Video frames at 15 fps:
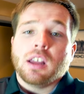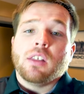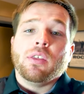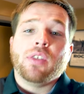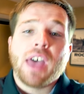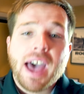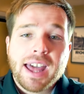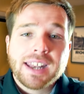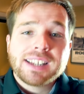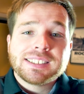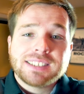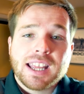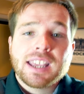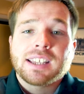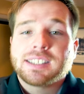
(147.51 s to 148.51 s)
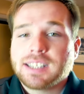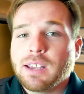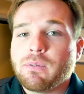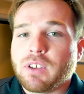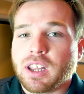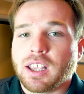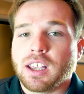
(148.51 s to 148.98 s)
That is
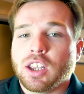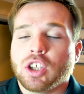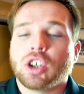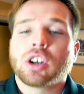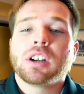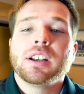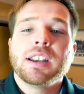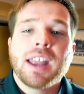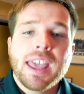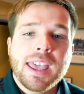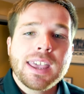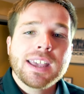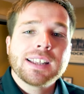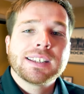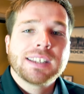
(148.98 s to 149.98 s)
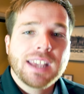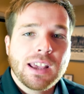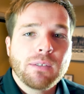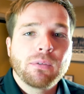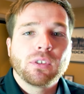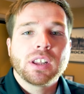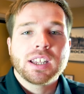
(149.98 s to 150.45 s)
negativity. You're
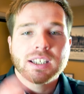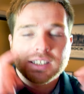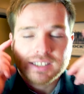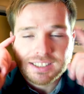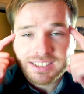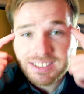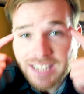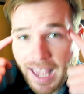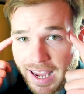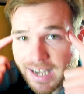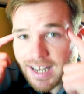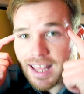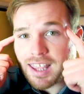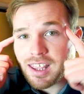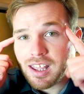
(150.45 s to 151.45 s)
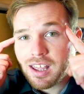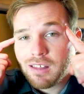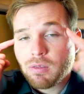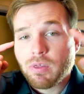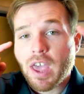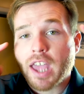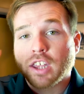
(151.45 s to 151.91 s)
negatively deciding
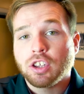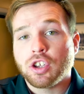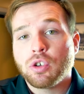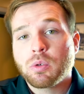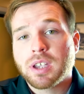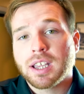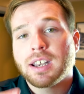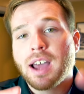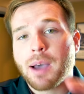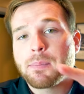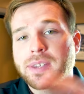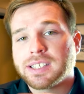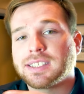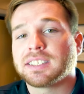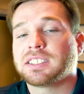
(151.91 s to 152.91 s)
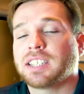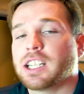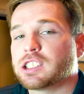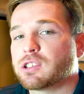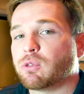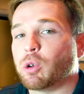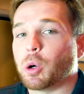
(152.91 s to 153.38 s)
that you cannot be
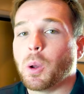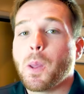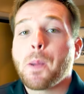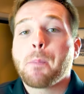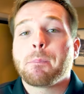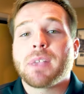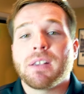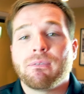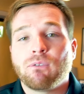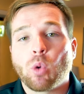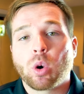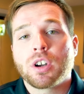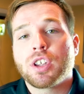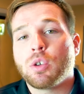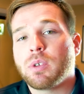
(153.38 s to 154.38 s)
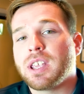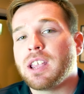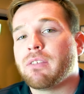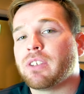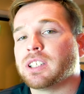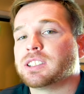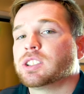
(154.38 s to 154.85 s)
successful before you
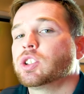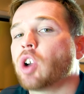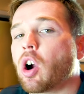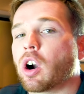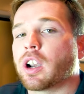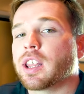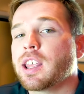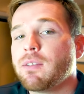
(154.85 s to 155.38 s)
even start.